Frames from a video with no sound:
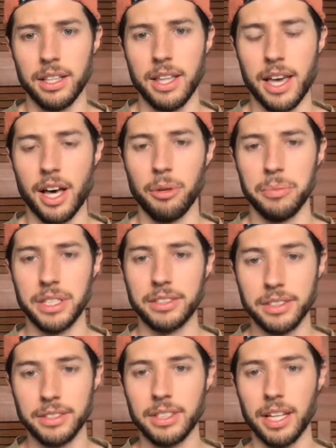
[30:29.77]
help me
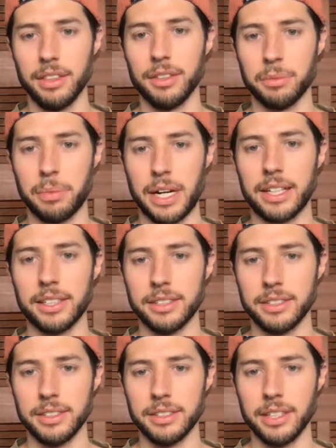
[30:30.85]
sustain those
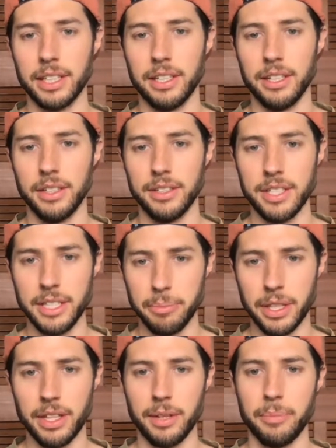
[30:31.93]
practices and
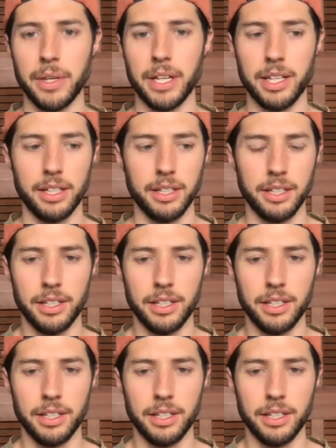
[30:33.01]
deepen them and